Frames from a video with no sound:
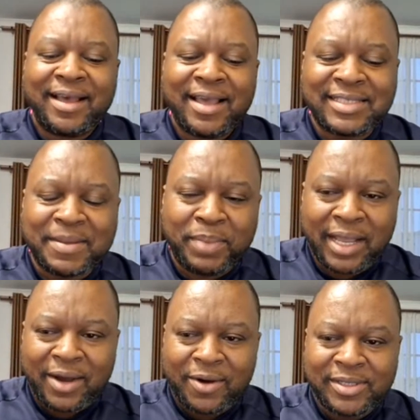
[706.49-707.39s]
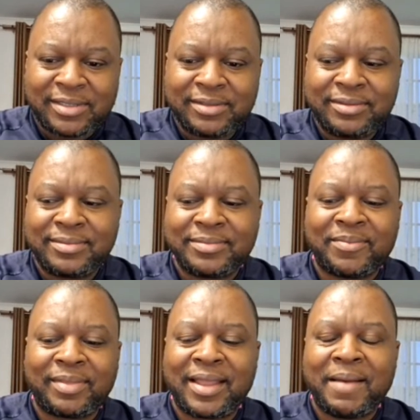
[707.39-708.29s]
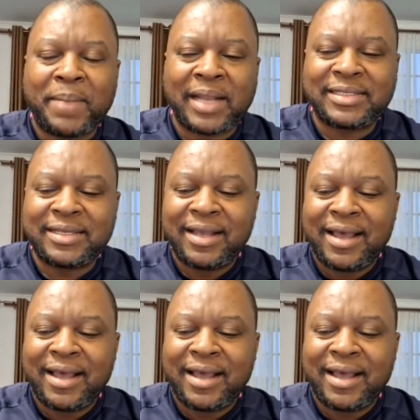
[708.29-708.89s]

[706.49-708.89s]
It's a blackout, but